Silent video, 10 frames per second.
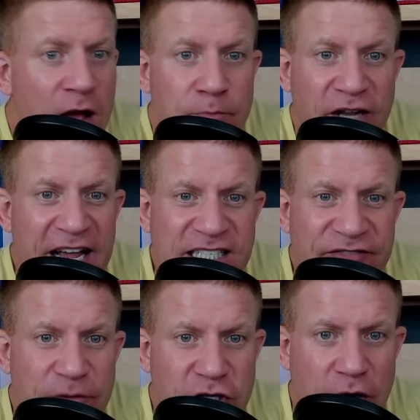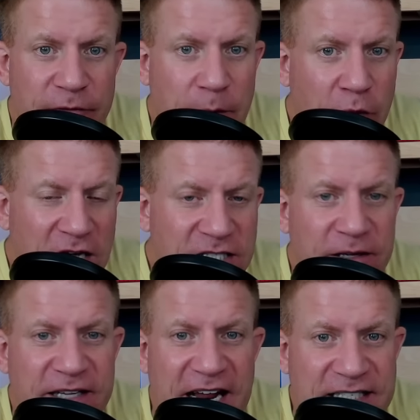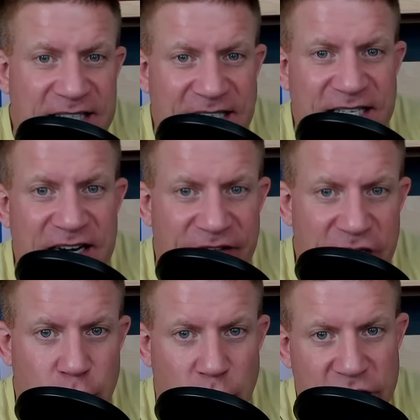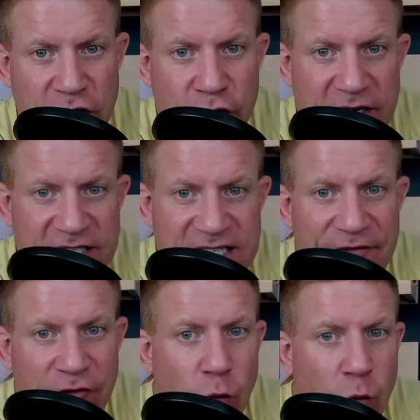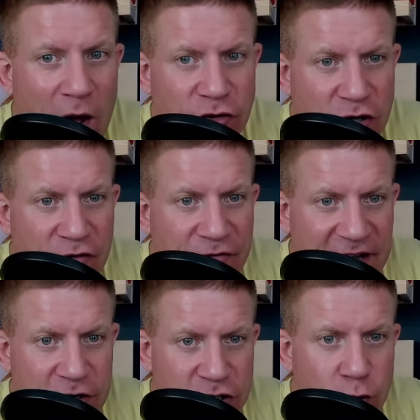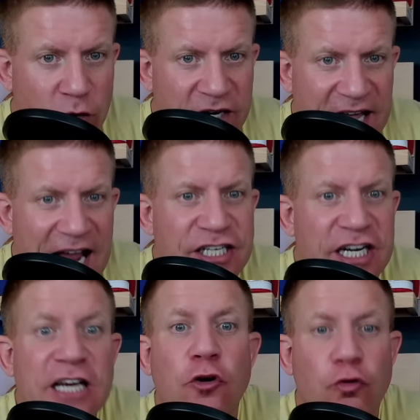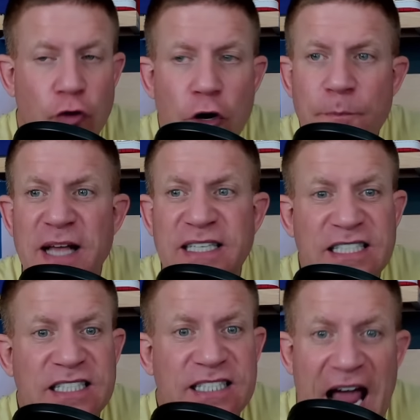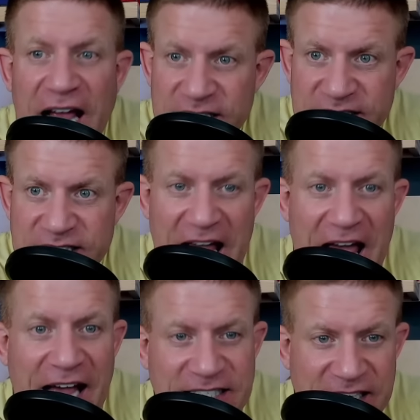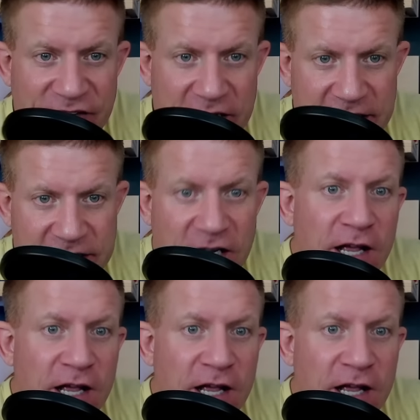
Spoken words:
plaintiff observed approximately a dozen individuals, including several well-known figures who were engaging in group sex activities.